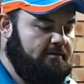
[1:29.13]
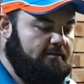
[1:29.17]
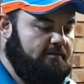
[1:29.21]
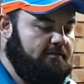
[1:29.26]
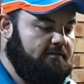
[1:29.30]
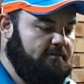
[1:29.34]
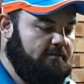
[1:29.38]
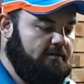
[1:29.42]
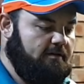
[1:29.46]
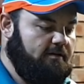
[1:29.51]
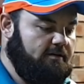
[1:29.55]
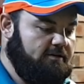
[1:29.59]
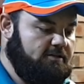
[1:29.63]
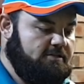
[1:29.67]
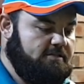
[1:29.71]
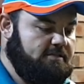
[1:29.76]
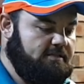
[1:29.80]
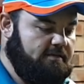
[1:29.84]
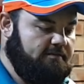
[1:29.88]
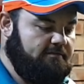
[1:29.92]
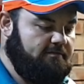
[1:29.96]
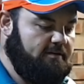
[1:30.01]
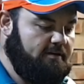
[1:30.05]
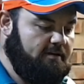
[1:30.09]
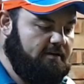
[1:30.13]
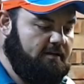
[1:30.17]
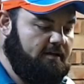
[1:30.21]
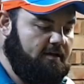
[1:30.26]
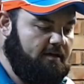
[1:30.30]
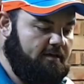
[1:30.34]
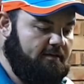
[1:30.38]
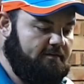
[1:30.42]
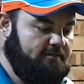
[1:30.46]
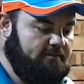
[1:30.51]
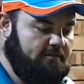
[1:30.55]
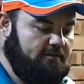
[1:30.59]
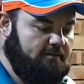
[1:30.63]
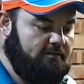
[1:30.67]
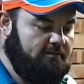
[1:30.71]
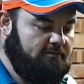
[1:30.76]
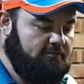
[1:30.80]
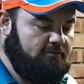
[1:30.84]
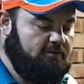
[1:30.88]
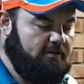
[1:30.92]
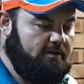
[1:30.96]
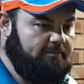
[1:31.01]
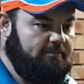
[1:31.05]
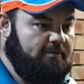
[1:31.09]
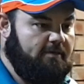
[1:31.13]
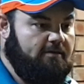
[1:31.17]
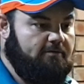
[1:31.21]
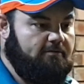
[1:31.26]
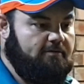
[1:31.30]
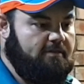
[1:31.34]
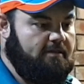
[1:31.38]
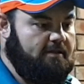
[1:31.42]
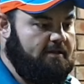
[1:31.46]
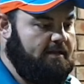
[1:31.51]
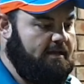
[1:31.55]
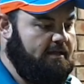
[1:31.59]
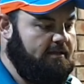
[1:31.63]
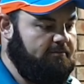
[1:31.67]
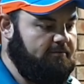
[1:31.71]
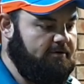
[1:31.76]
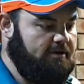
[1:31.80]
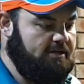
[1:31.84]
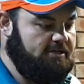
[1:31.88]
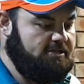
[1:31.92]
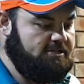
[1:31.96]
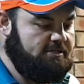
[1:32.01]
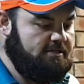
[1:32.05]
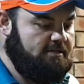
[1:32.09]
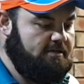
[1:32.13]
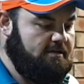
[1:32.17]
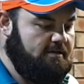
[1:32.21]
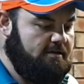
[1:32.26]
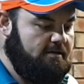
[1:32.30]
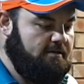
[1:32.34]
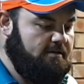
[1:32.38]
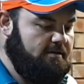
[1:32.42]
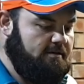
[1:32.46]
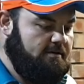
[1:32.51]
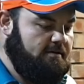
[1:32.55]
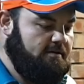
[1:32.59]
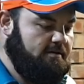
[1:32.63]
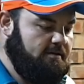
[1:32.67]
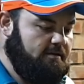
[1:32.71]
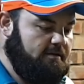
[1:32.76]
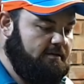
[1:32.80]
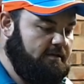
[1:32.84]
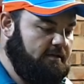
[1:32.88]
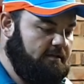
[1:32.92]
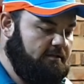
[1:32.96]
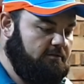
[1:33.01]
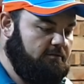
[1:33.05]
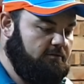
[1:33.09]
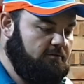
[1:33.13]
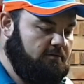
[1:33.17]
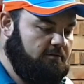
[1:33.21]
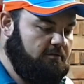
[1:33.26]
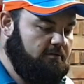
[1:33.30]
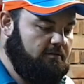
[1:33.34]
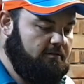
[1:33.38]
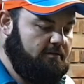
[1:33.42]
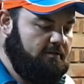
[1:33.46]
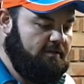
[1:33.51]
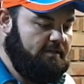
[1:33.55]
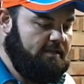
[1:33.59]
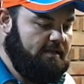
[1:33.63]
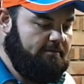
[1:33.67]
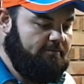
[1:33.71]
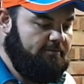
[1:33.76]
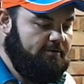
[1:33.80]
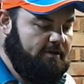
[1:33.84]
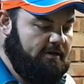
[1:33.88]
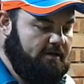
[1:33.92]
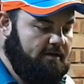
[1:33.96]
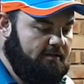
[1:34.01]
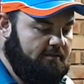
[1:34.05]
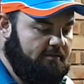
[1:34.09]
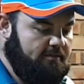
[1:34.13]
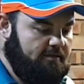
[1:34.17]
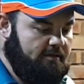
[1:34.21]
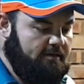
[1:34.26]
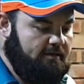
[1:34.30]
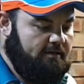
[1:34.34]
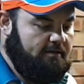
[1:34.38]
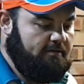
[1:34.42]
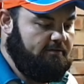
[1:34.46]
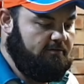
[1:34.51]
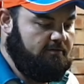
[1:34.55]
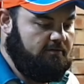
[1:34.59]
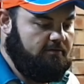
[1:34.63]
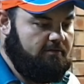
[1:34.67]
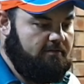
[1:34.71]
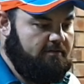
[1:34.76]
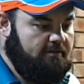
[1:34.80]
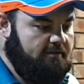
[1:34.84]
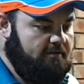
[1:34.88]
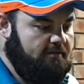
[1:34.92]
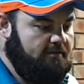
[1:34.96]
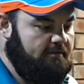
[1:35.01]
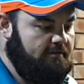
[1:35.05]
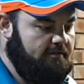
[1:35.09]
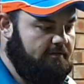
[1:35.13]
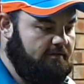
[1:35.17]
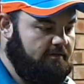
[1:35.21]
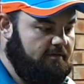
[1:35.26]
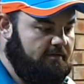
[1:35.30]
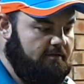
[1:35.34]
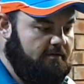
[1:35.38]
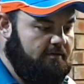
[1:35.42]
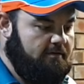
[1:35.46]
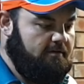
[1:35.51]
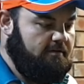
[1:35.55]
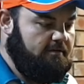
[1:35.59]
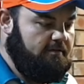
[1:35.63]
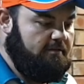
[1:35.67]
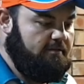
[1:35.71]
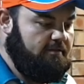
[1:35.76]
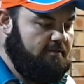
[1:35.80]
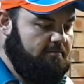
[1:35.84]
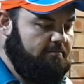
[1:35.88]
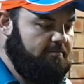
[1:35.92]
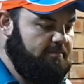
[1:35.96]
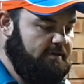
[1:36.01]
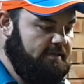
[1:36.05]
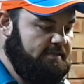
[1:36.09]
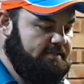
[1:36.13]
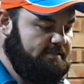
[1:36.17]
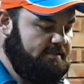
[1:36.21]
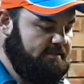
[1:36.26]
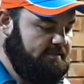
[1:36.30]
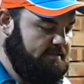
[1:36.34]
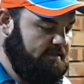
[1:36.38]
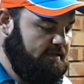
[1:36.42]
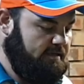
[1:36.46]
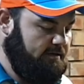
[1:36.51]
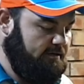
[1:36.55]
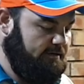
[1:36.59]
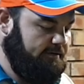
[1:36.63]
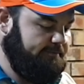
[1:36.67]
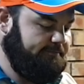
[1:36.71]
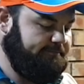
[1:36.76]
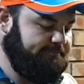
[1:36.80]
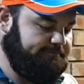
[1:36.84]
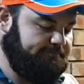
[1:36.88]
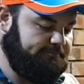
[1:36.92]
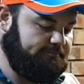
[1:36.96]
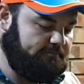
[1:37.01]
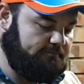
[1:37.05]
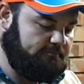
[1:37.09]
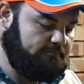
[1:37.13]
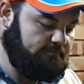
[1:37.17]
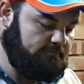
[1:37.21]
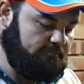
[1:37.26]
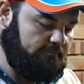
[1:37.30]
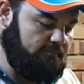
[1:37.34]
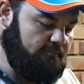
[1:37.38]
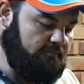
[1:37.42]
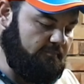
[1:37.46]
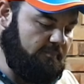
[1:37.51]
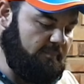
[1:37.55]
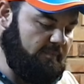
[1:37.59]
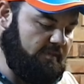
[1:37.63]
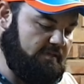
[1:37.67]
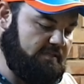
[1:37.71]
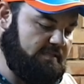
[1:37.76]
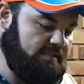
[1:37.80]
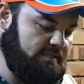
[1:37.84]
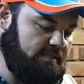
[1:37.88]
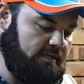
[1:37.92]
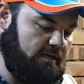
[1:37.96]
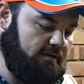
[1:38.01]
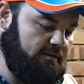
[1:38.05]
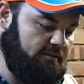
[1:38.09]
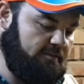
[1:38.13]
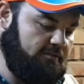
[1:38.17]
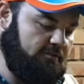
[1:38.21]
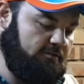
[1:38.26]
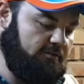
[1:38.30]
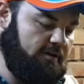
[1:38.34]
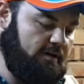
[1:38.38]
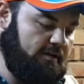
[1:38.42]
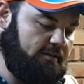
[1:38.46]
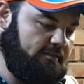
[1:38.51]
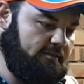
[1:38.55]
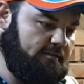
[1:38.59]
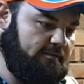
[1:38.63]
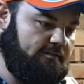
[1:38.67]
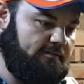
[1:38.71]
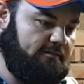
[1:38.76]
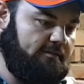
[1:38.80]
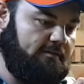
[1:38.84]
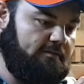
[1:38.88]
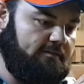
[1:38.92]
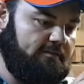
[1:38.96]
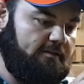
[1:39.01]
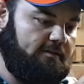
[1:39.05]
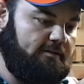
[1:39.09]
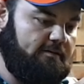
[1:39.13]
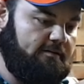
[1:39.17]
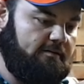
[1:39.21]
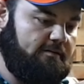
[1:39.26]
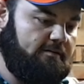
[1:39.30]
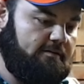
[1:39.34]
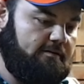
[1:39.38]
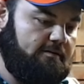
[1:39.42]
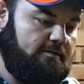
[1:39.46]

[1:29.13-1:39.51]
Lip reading: So just give it a nice little scrub there with a nail brush, get all the debris out there, all the pieces that are stuck throughout the season,